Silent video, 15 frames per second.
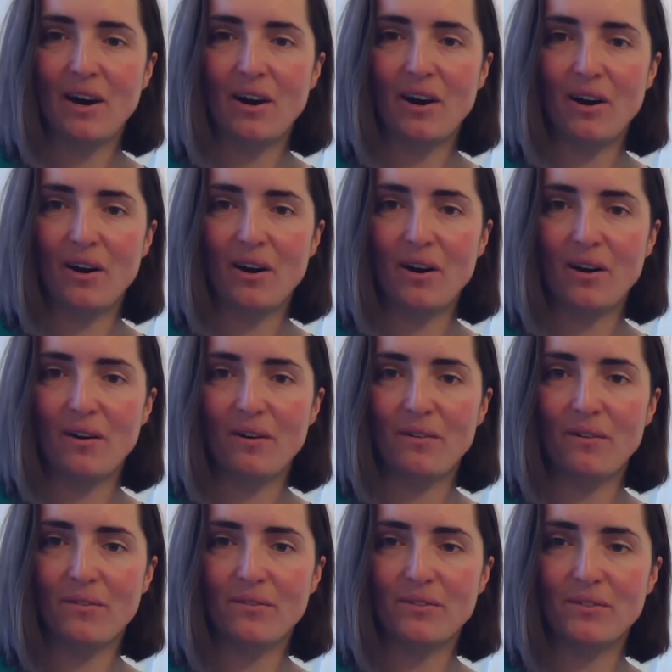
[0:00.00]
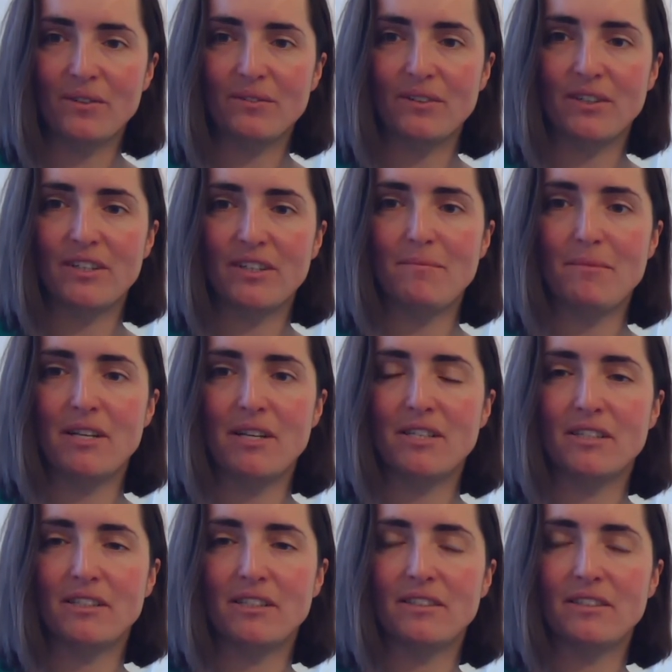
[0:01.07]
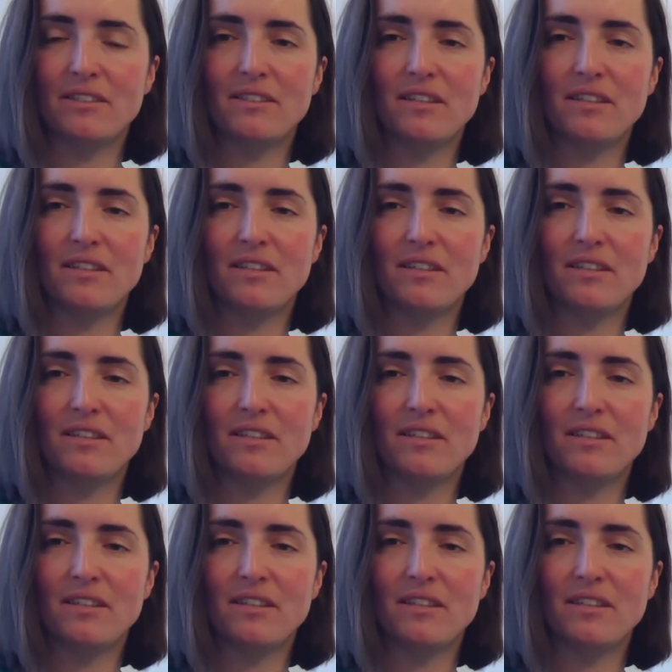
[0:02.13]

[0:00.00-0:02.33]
of different dimensions